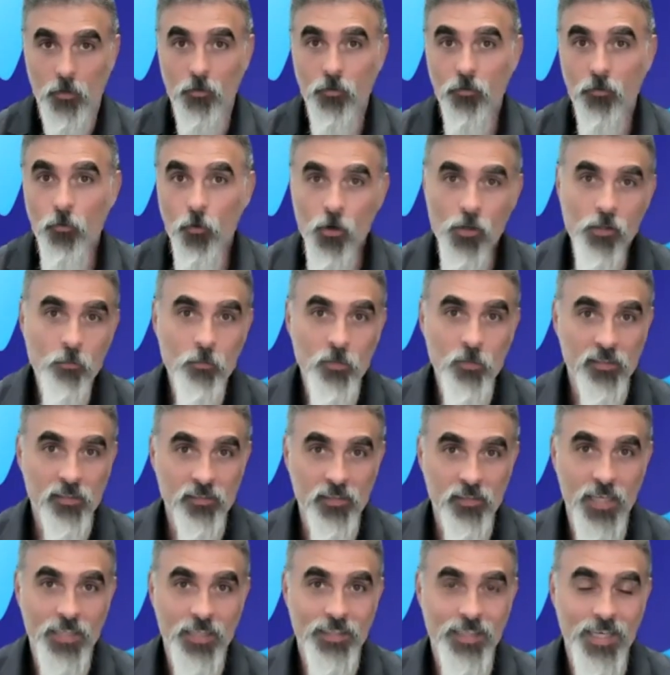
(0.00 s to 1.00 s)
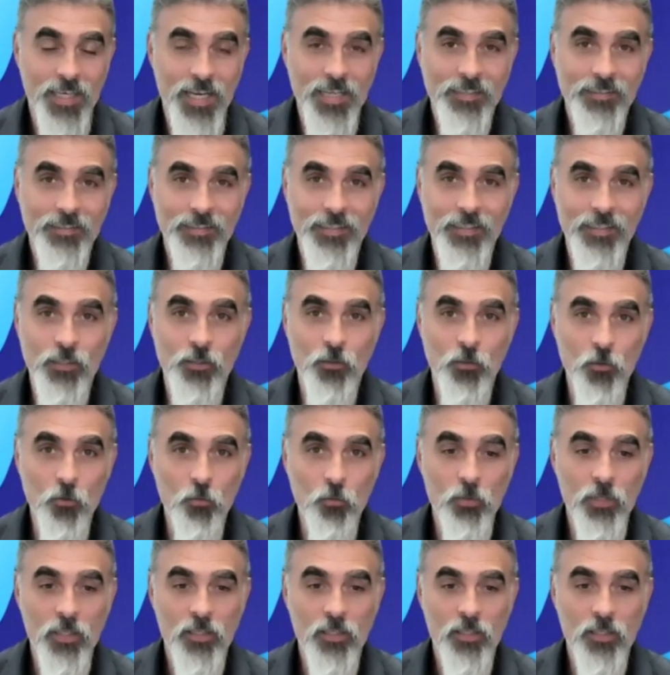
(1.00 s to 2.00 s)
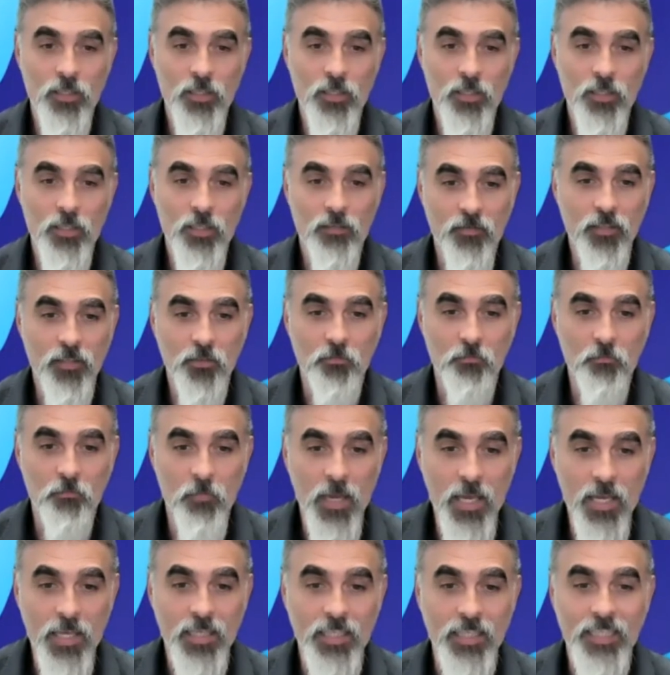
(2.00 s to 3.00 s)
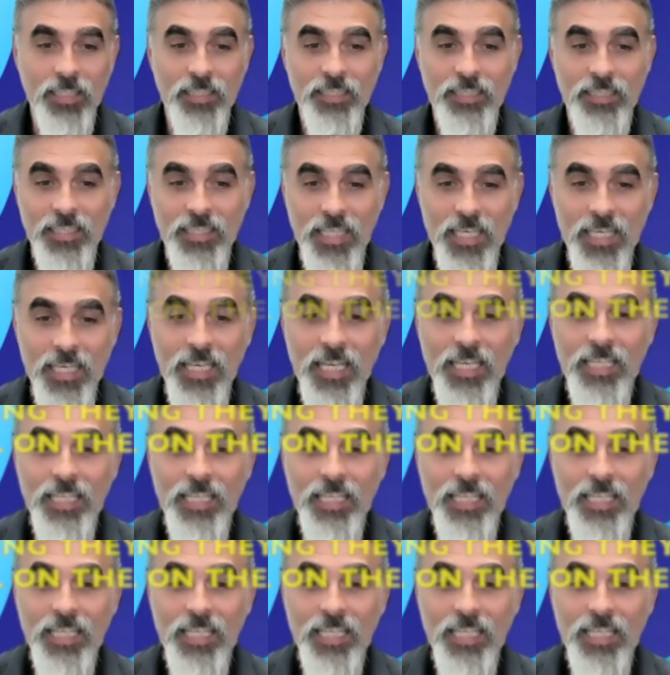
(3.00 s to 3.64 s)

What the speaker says: fourth mistake that I see newbie investors make is